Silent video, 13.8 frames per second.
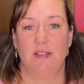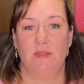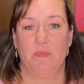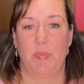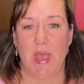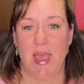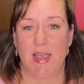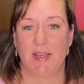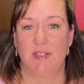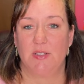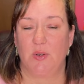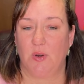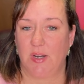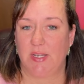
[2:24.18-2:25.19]
bags
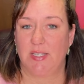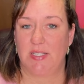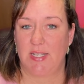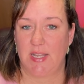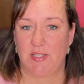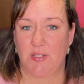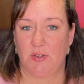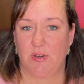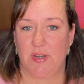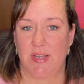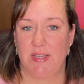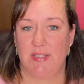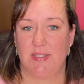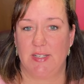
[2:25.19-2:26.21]
or
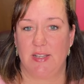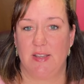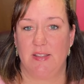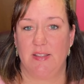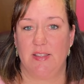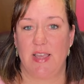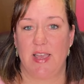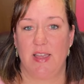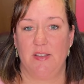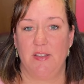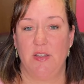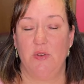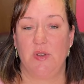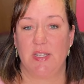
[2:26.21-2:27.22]
accessories that
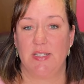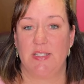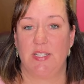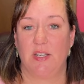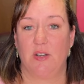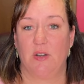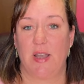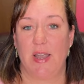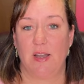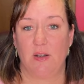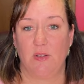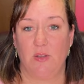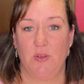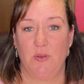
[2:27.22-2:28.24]
you consider
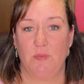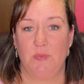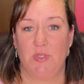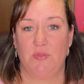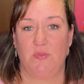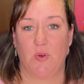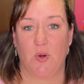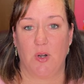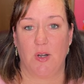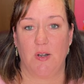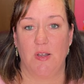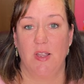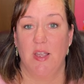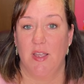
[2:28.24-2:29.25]
heirlooms
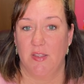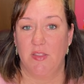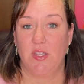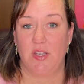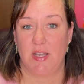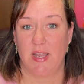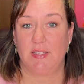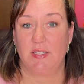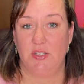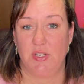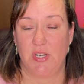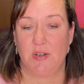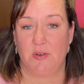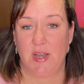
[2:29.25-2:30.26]
for the next
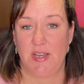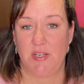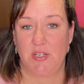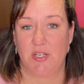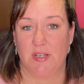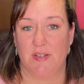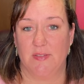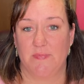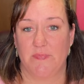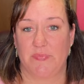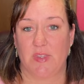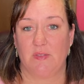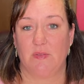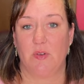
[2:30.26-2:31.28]
generation,
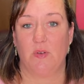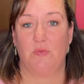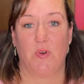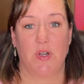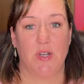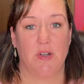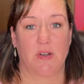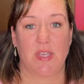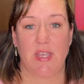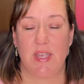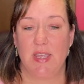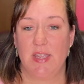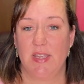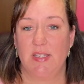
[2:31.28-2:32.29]
for your
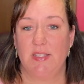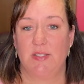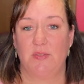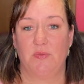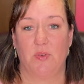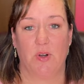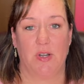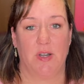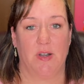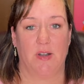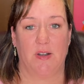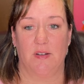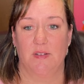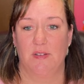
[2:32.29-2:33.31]
kids, for
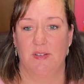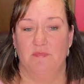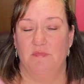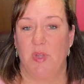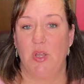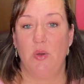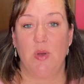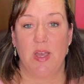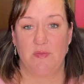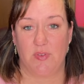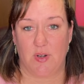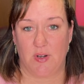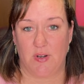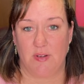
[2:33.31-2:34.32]
your
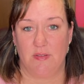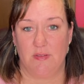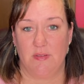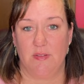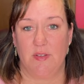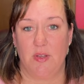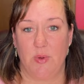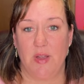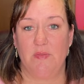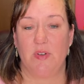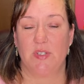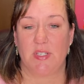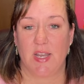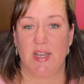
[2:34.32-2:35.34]
whoever
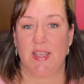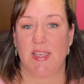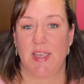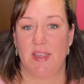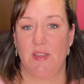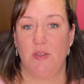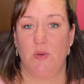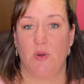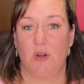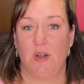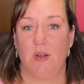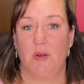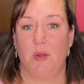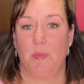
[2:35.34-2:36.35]
whoever's gonna get
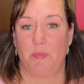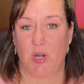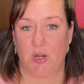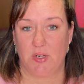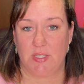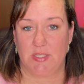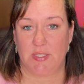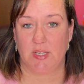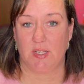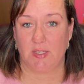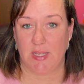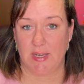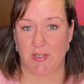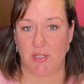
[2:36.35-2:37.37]
your purse
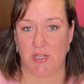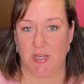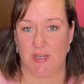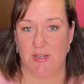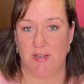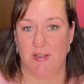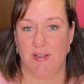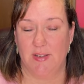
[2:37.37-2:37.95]
collection.